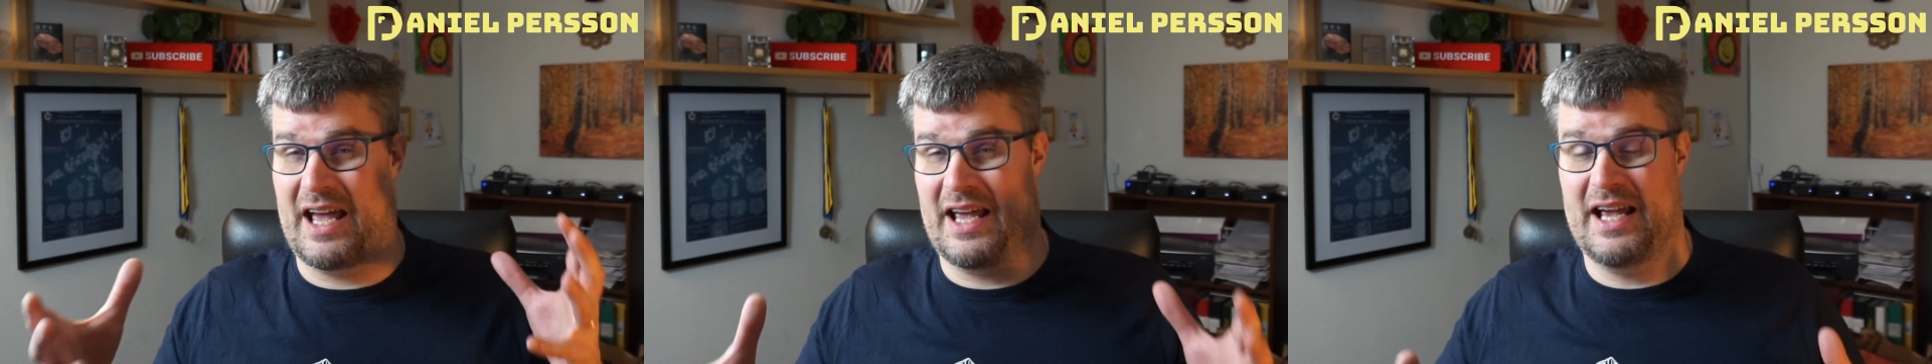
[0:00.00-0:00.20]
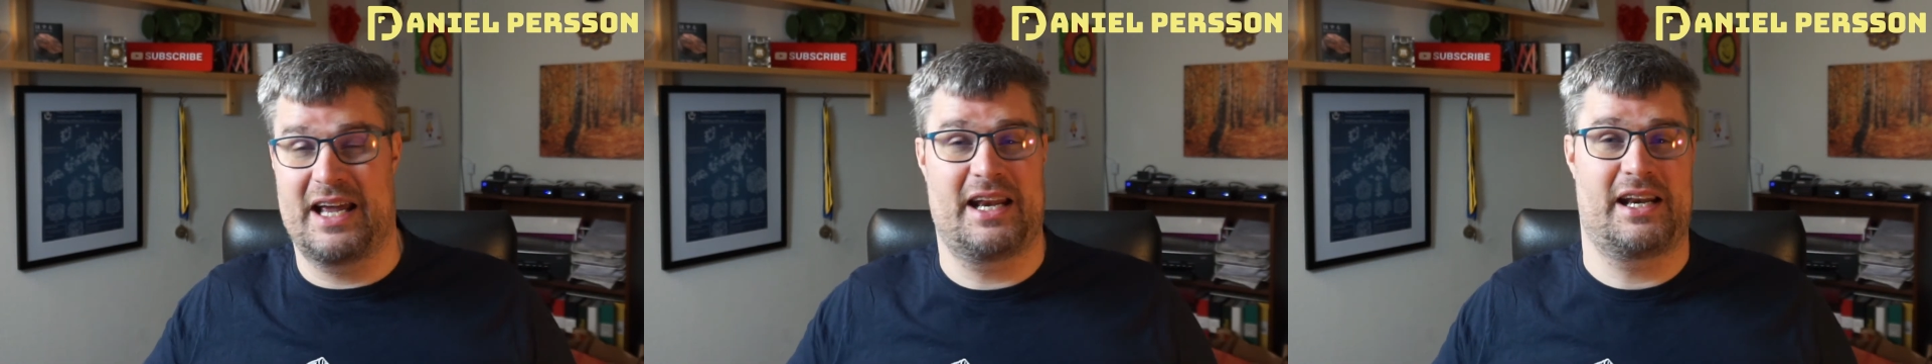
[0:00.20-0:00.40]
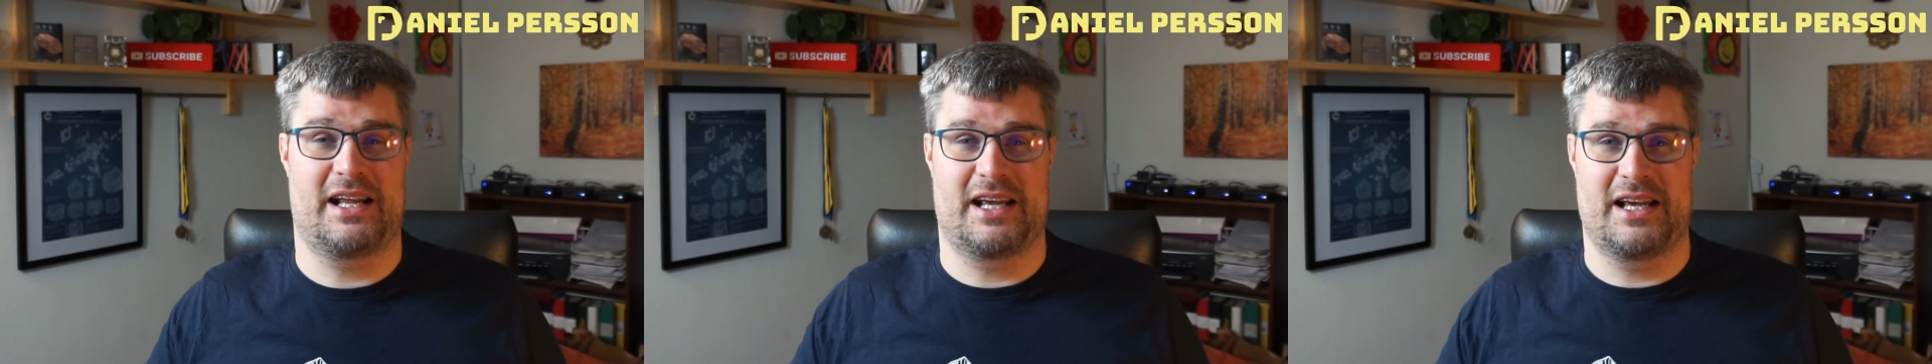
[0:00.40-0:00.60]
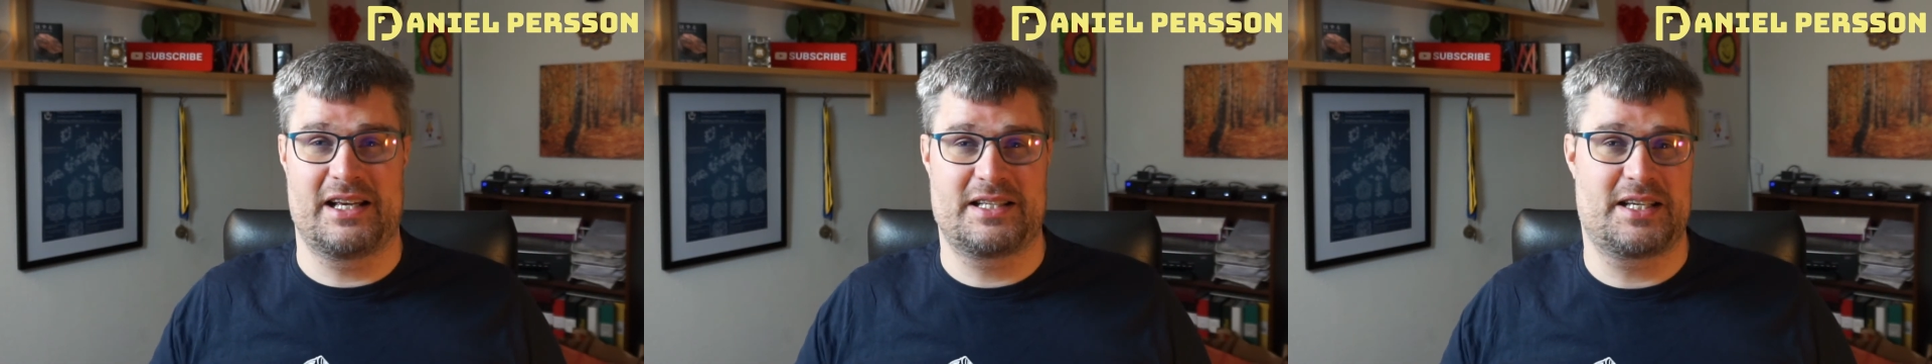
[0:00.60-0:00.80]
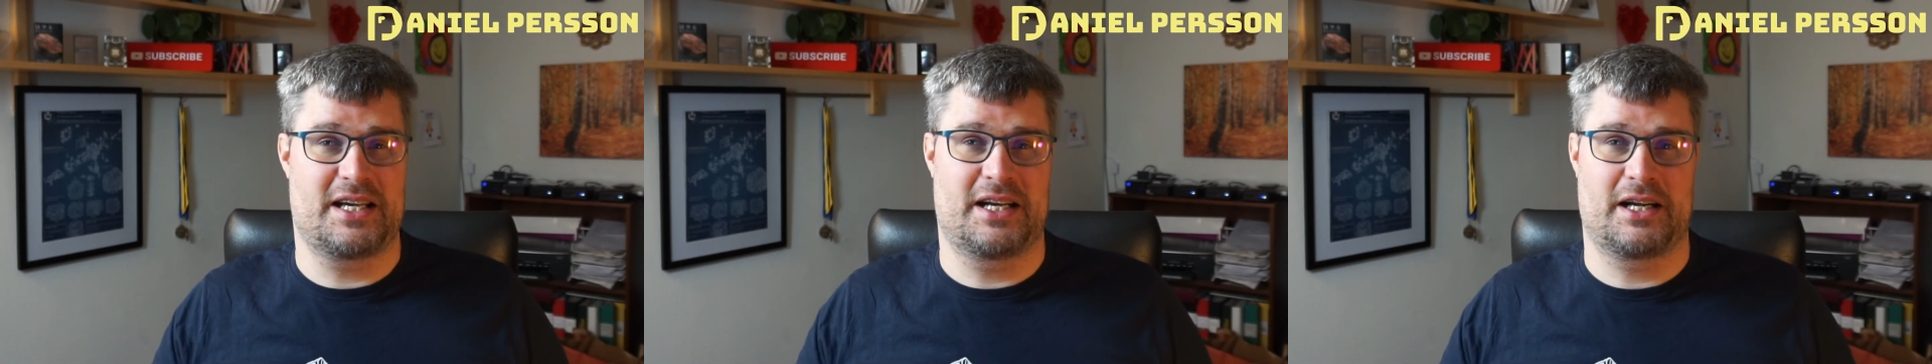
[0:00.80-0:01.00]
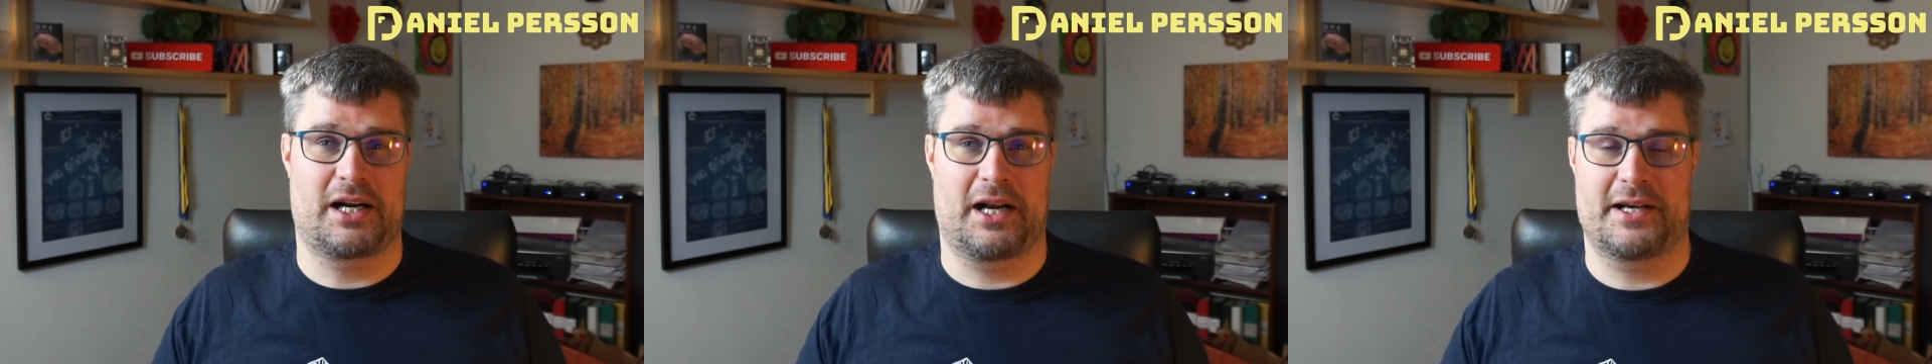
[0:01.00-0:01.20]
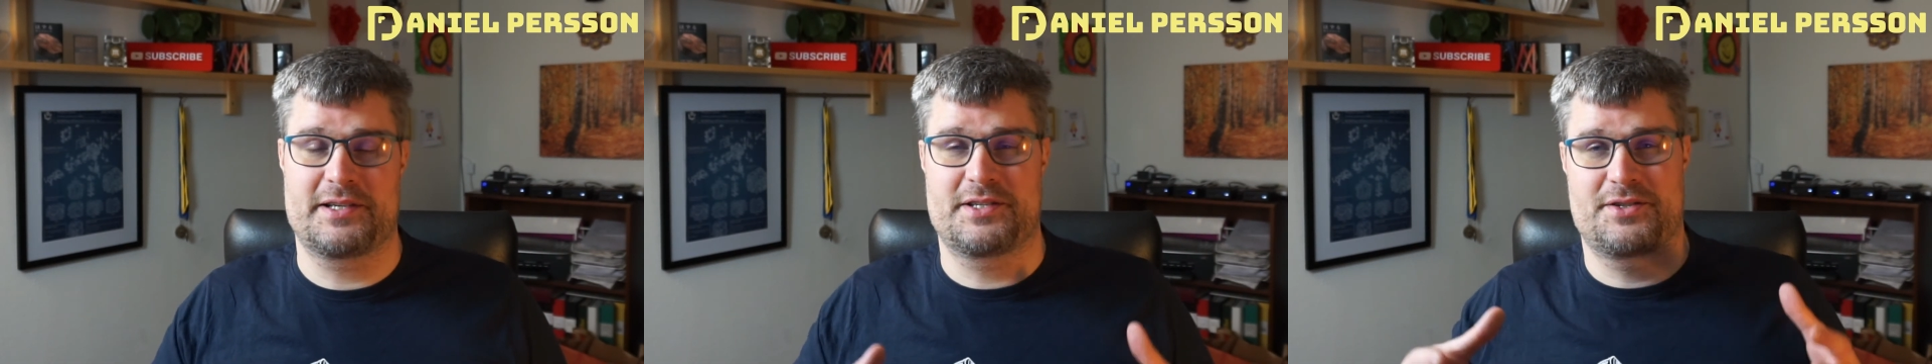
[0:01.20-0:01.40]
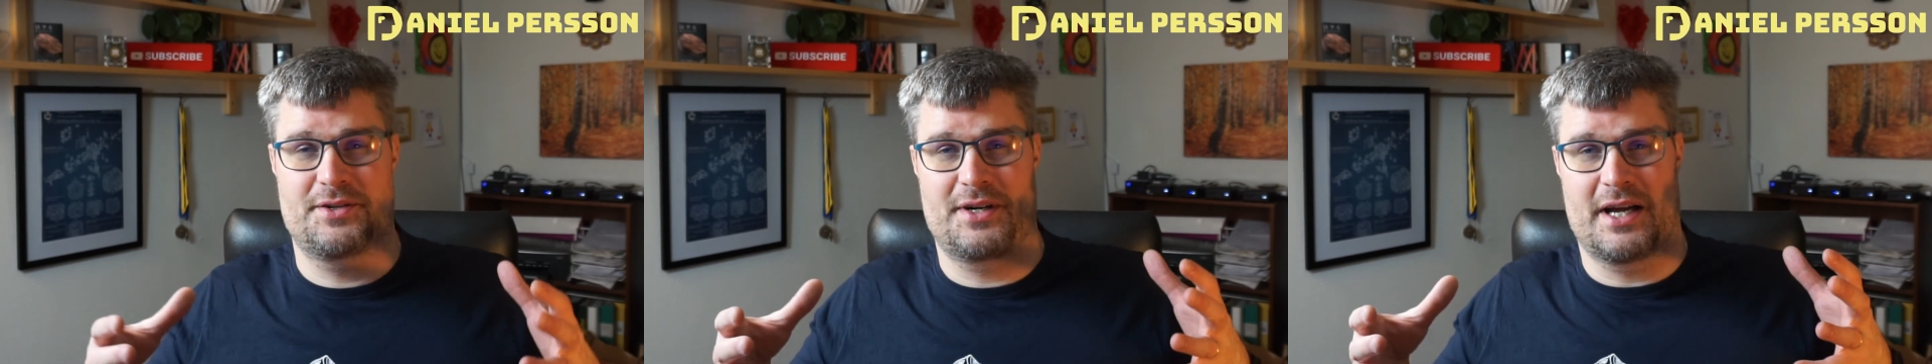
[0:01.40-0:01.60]
is in a
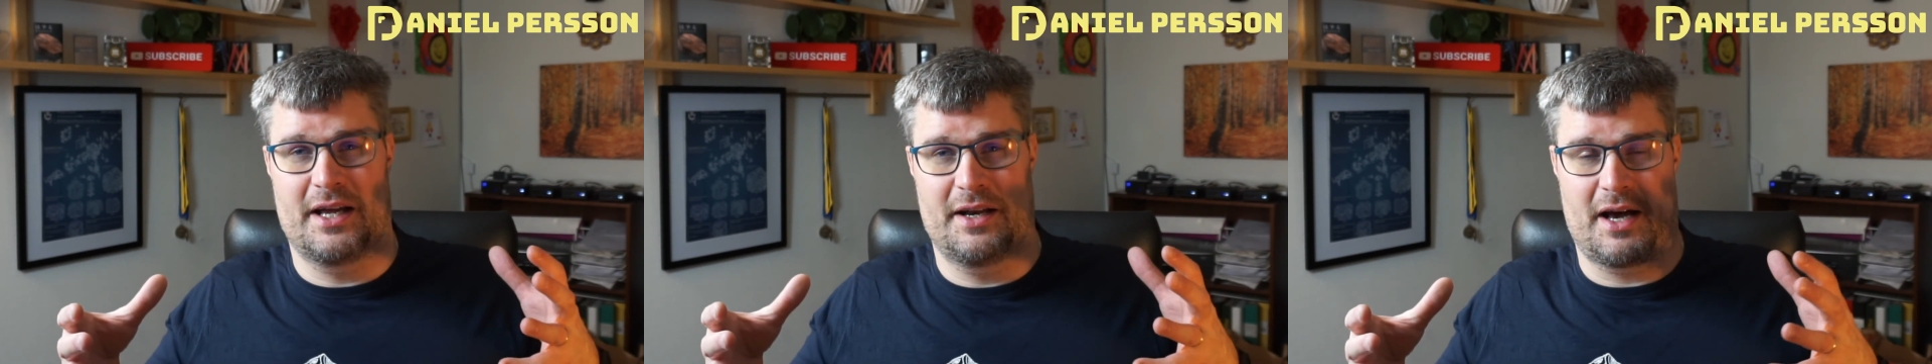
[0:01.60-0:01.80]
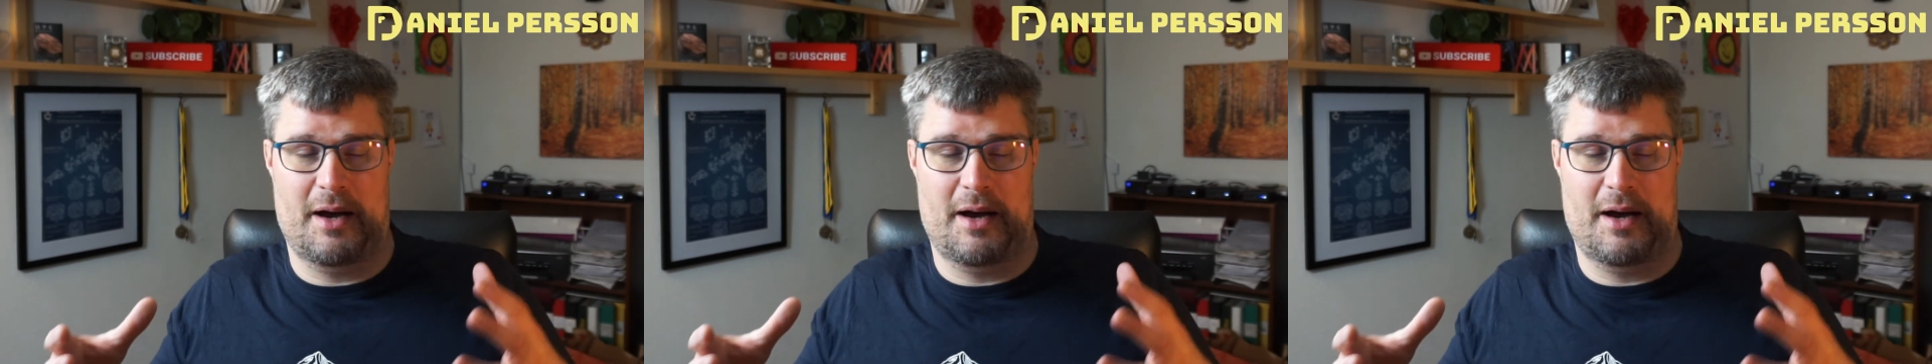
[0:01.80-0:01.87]
cluster and